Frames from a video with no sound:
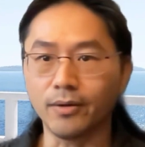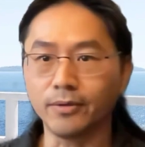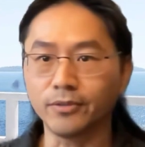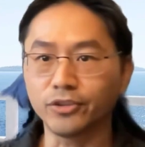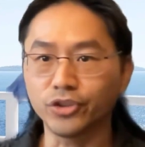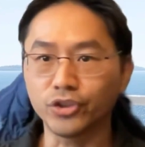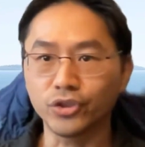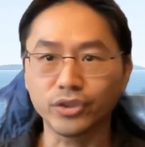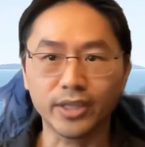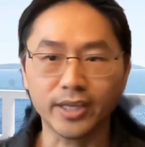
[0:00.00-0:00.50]

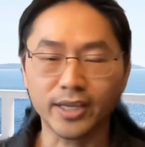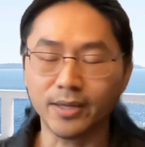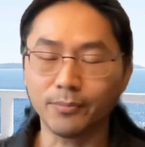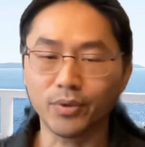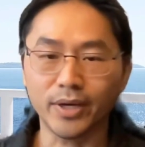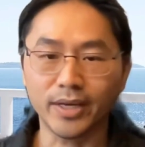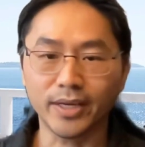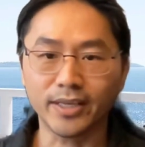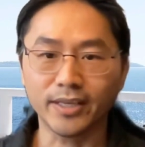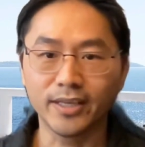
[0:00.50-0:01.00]
Just take a
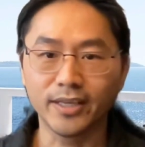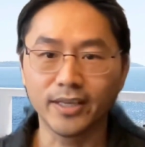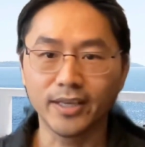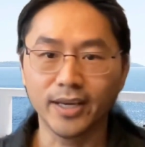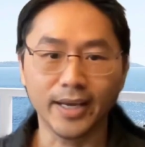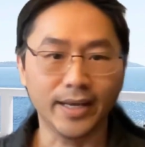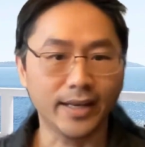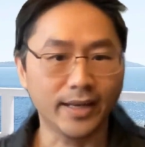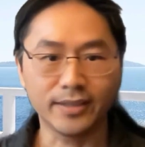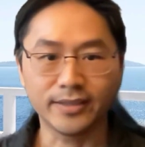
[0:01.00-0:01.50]
break
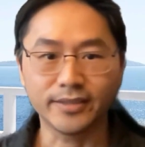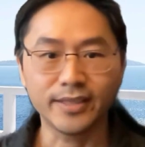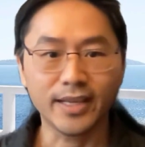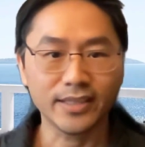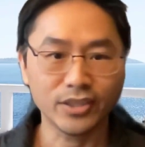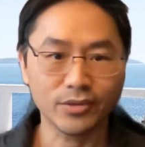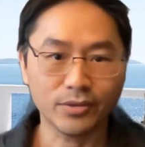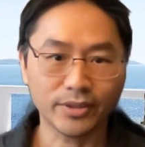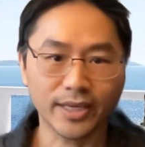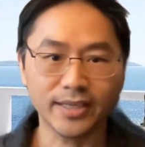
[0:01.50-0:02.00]
and
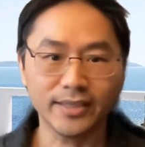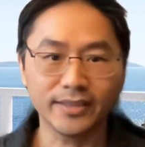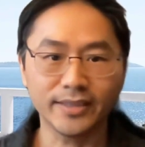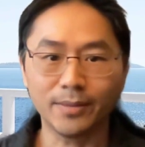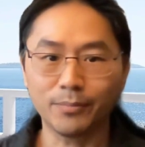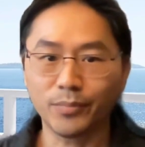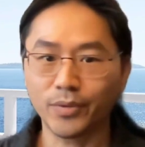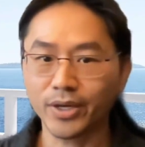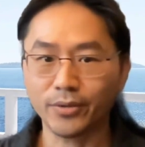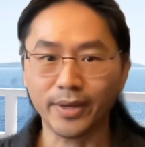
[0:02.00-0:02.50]
understand you're doing
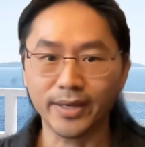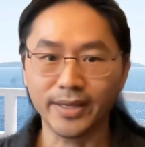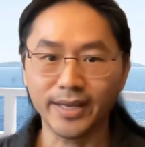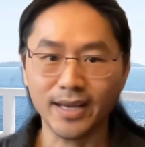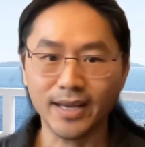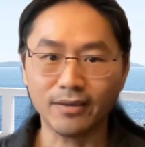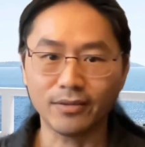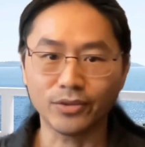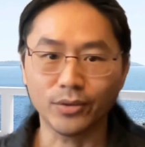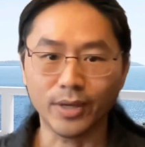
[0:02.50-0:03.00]
that break right
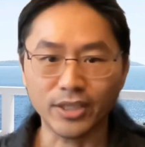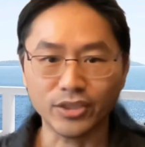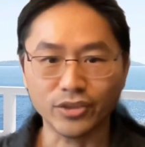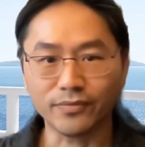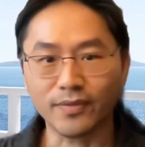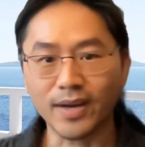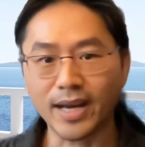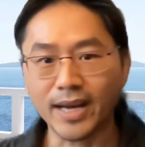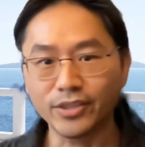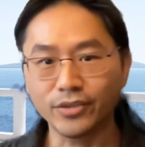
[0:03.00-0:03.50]
now to actually
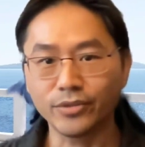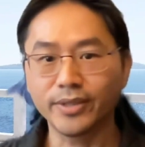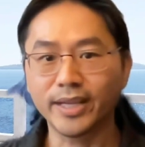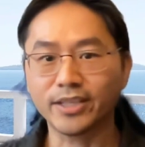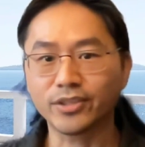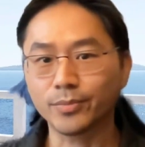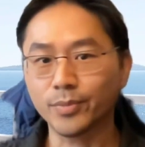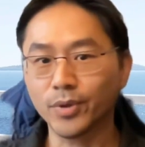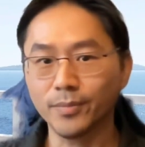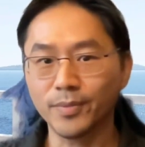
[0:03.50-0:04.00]
find your
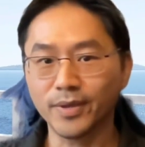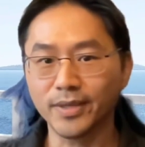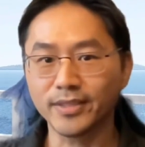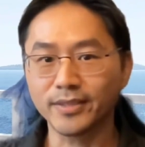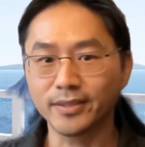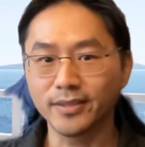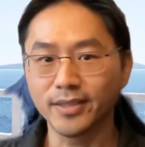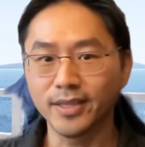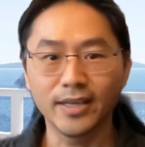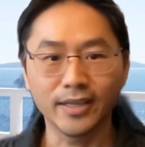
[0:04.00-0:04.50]
next
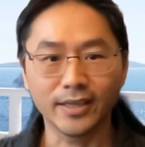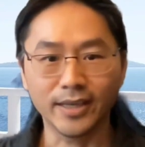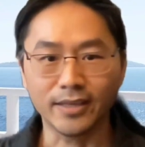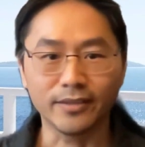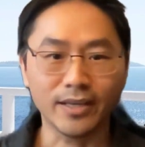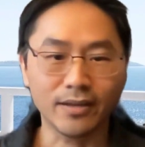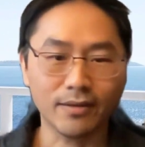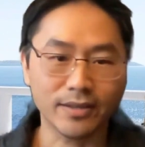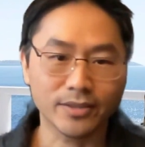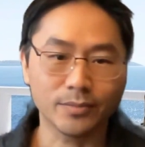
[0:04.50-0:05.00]
purpose. Can you
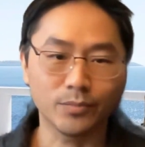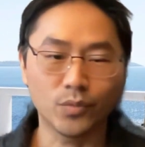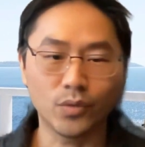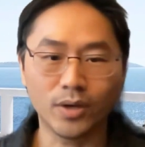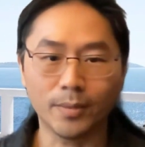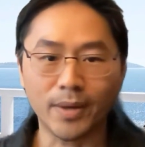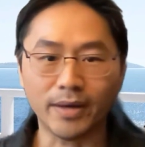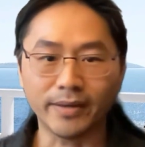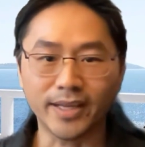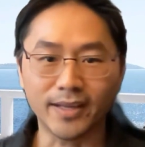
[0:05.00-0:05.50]
tell us more
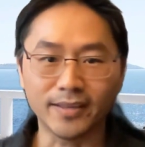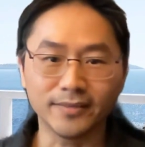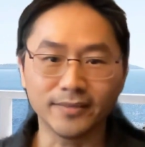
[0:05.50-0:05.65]
about that?